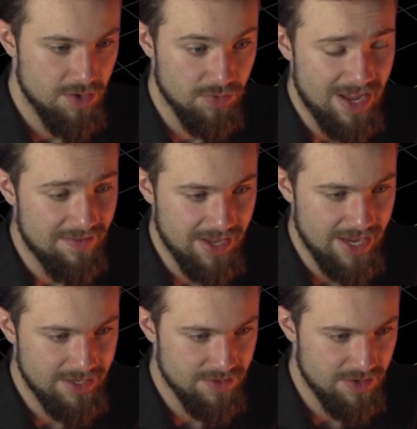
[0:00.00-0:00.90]

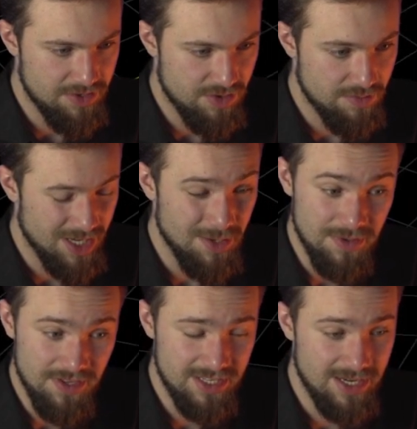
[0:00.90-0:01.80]
navigate around your object,
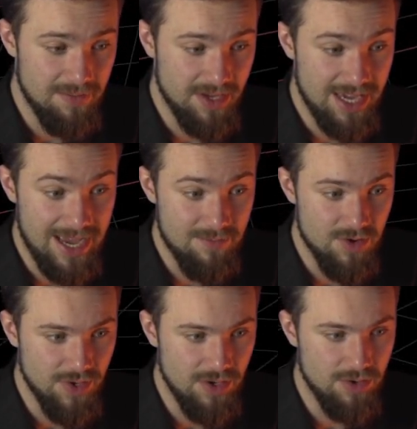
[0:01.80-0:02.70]
but this time the camera will